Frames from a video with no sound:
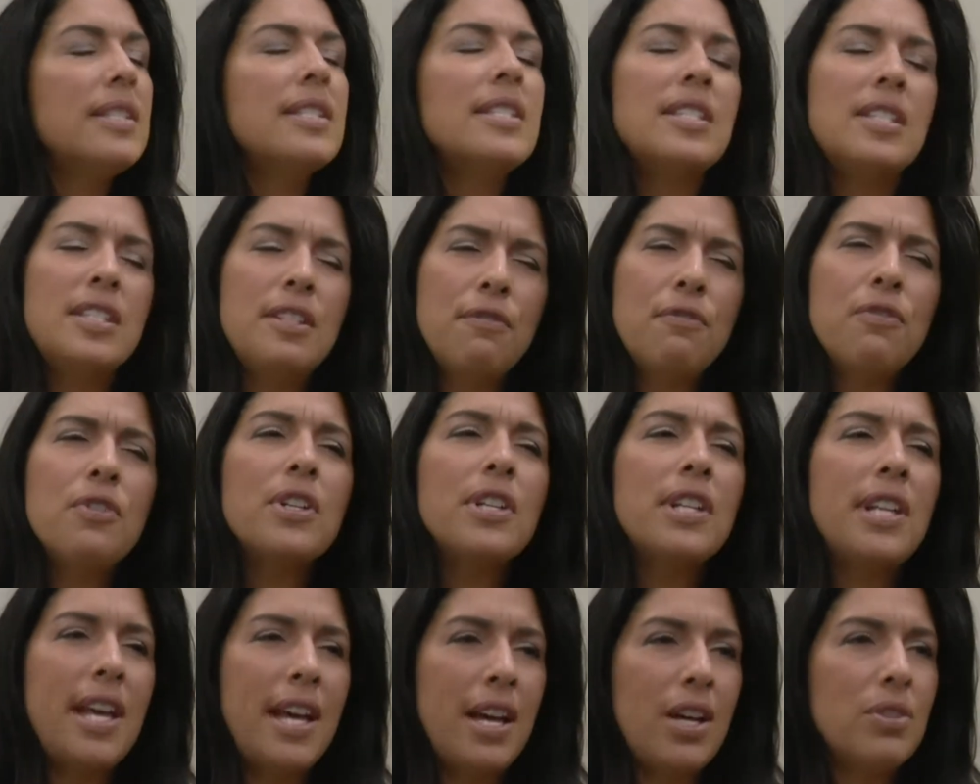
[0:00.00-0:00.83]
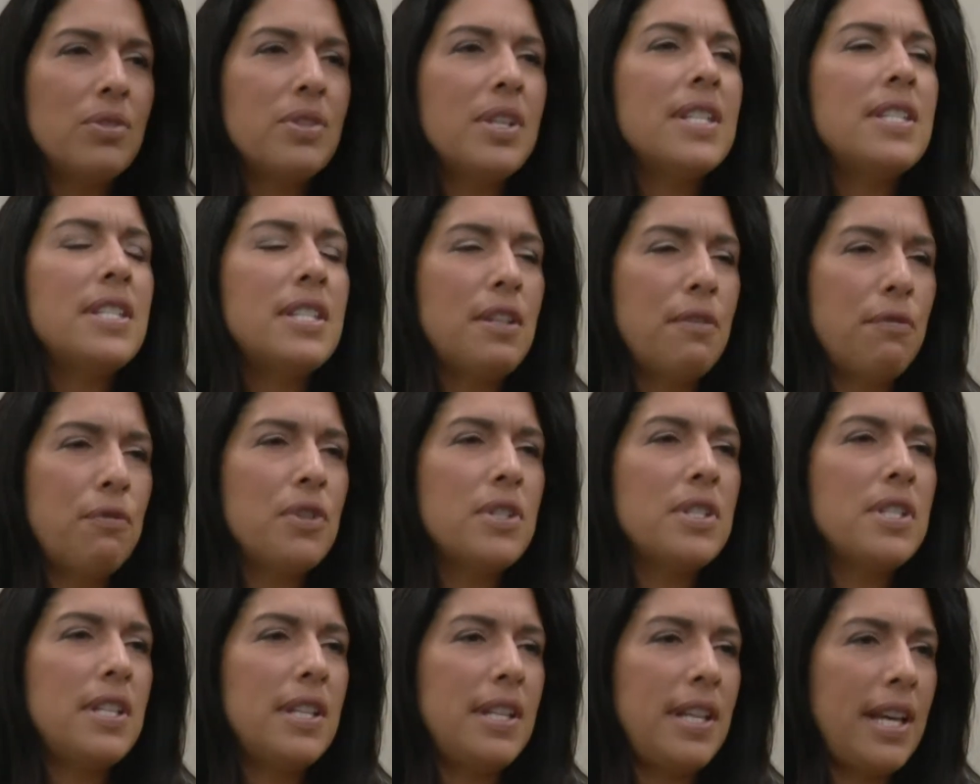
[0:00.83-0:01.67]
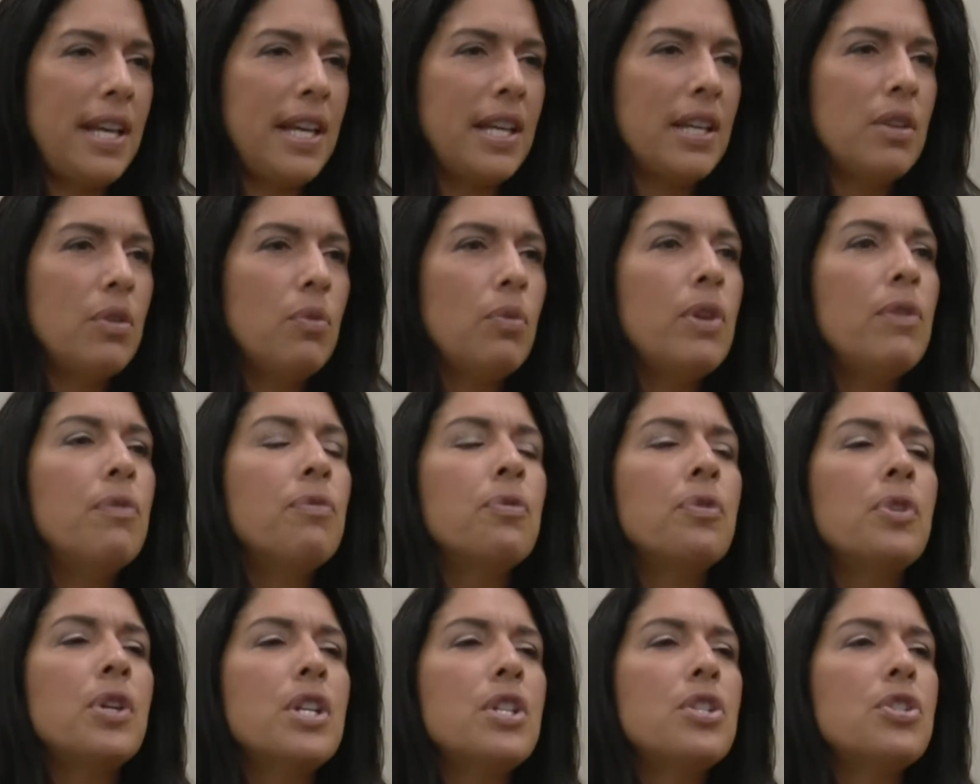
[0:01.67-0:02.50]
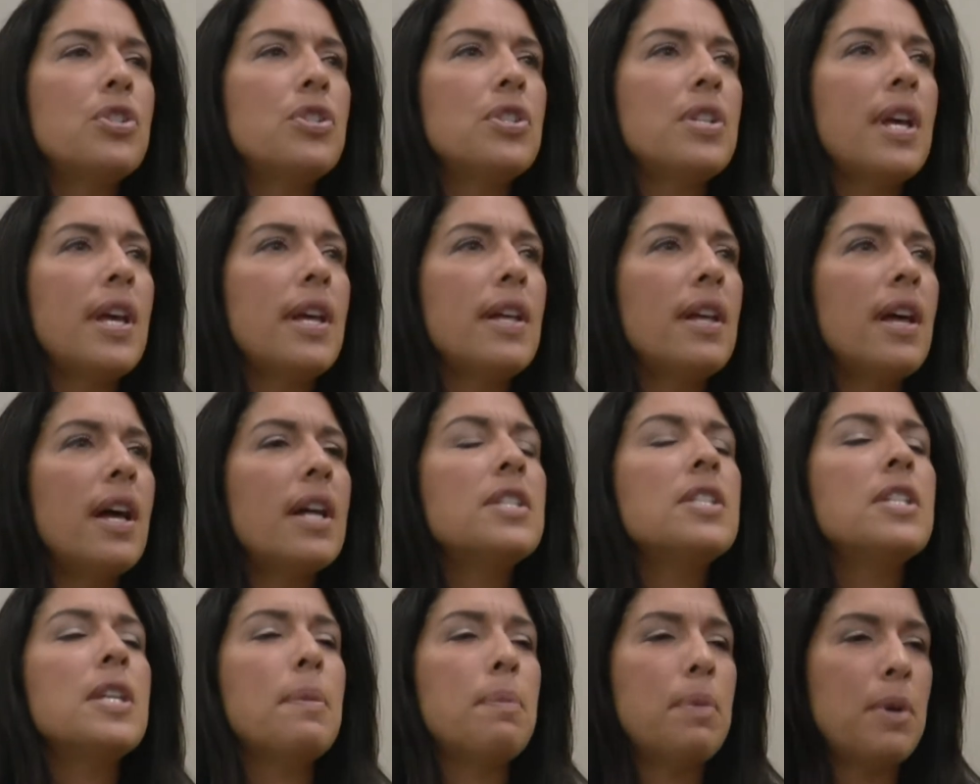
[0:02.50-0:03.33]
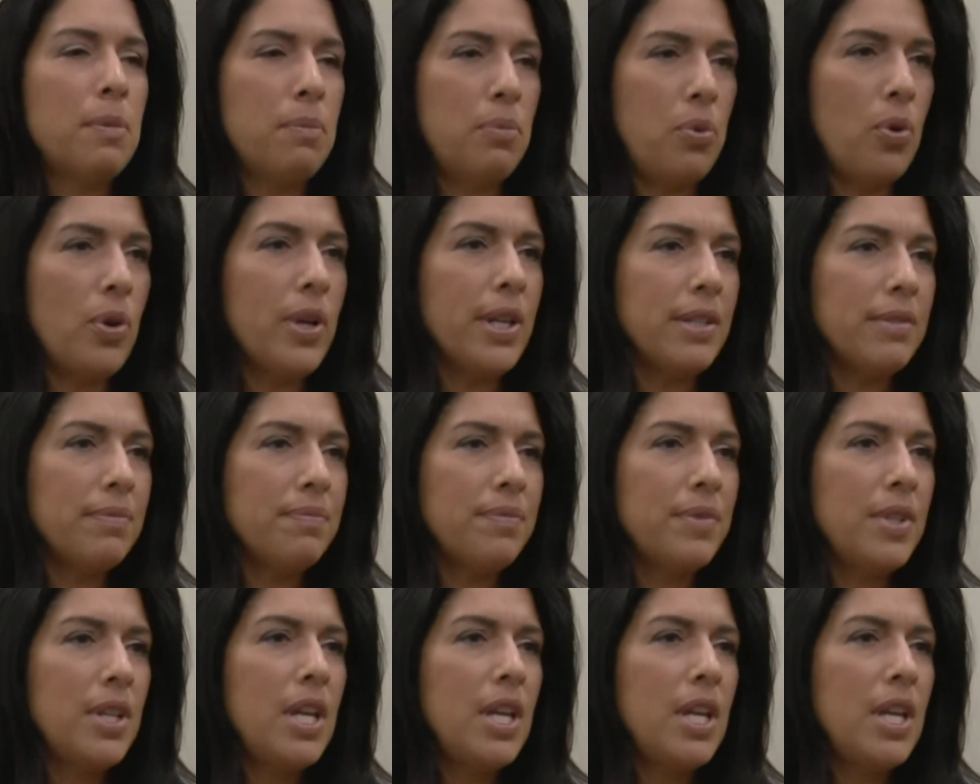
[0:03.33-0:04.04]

It's different now. It's different today. We've reached a tipping point.